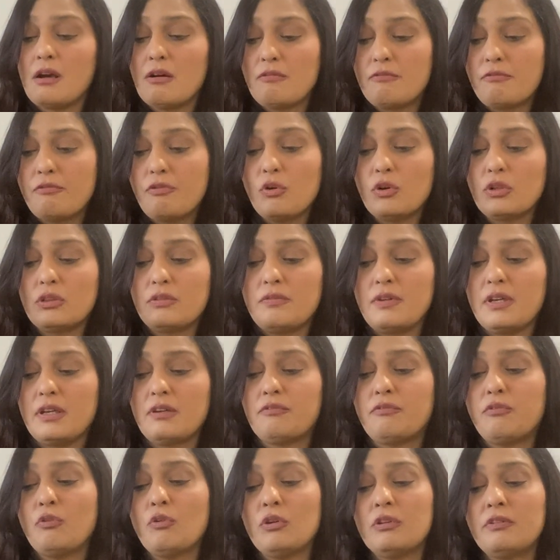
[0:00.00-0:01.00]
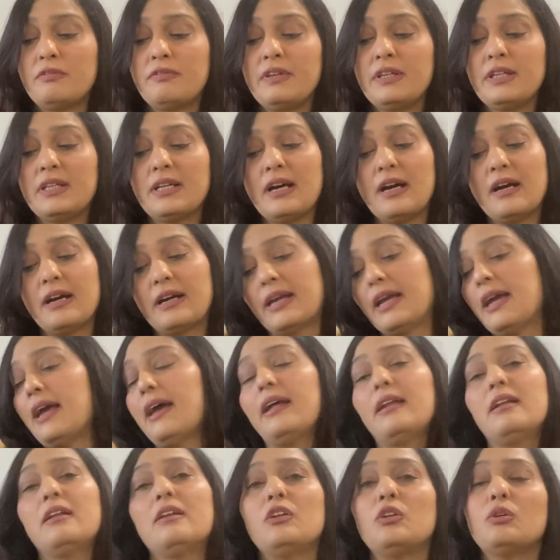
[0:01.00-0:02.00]
Fourth week. Fourth week,
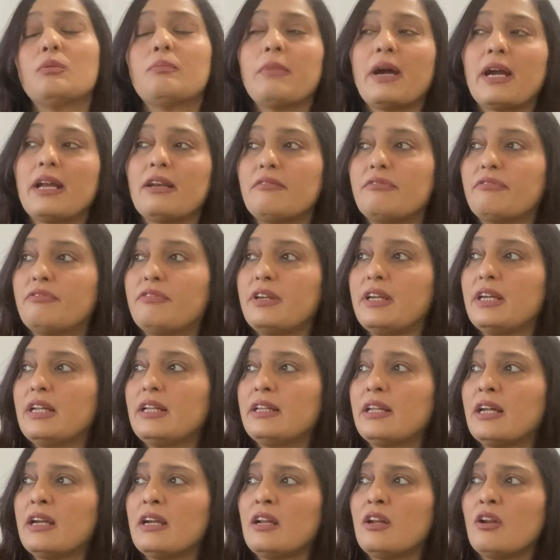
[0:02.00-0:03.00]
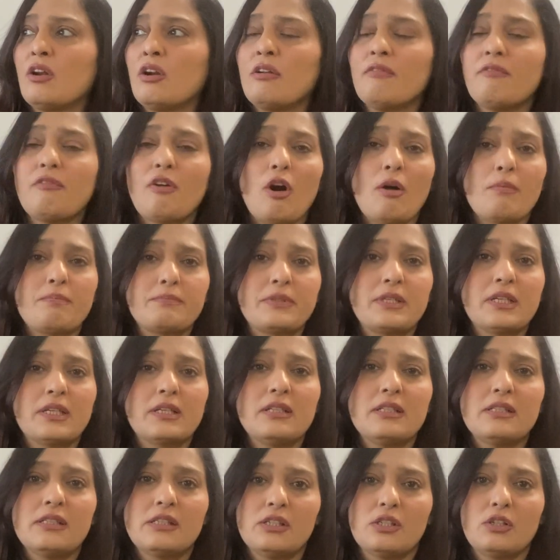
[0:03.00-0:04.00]
again, you might feel there are a lot of
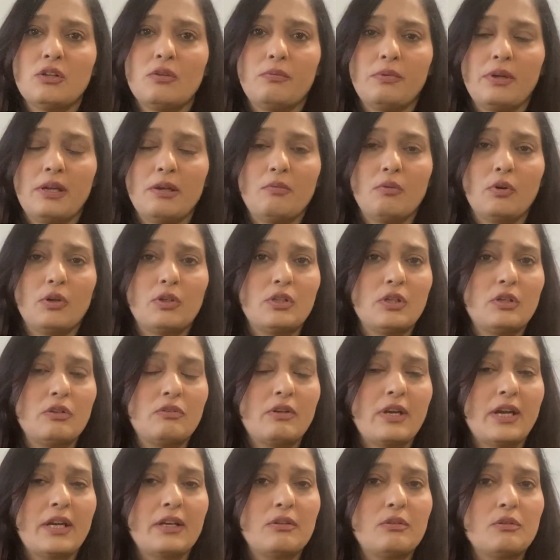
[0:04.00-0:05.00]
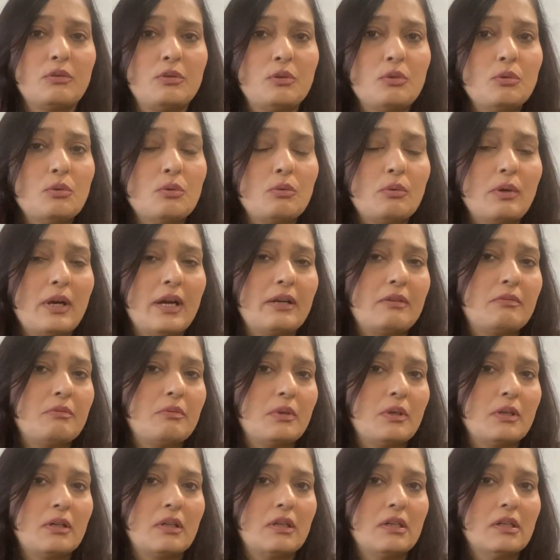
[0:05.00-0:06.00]
obstacles in your way, what you're trying to do at
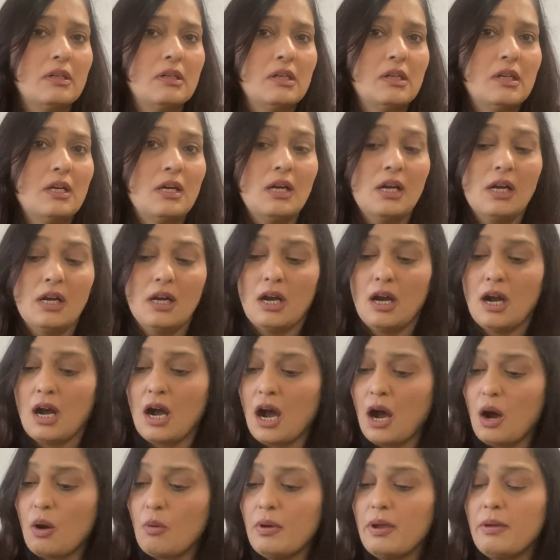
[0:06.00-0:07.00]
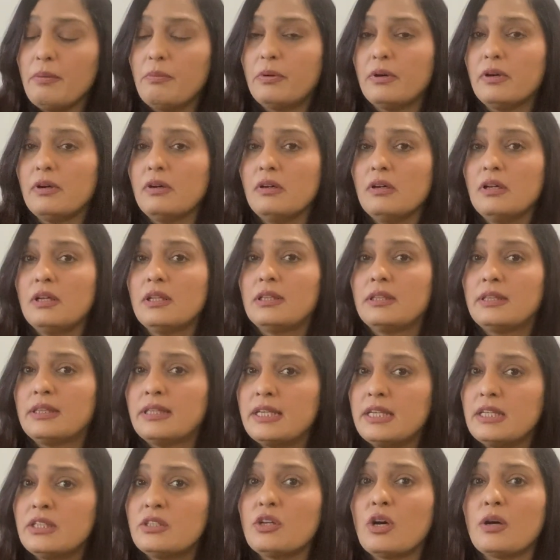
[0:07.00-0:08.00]
work. However,
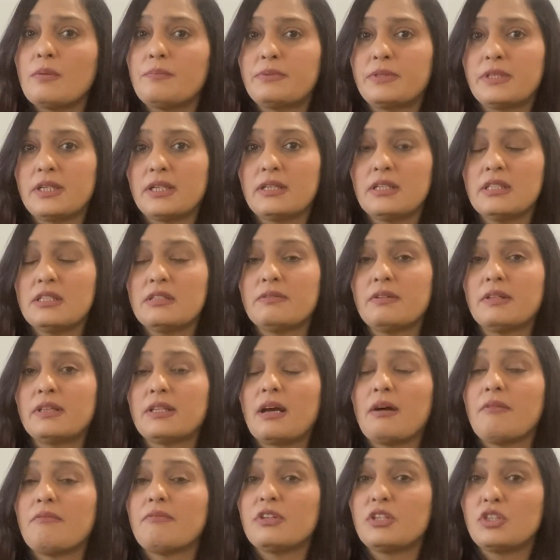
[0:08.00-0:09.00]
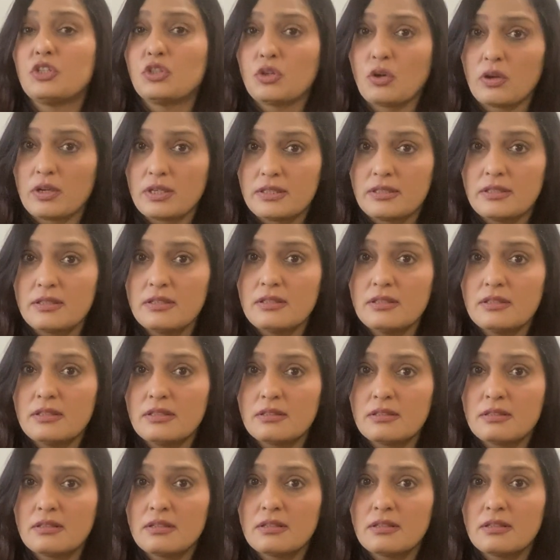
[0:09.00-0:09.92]
these obstacles will come with choices,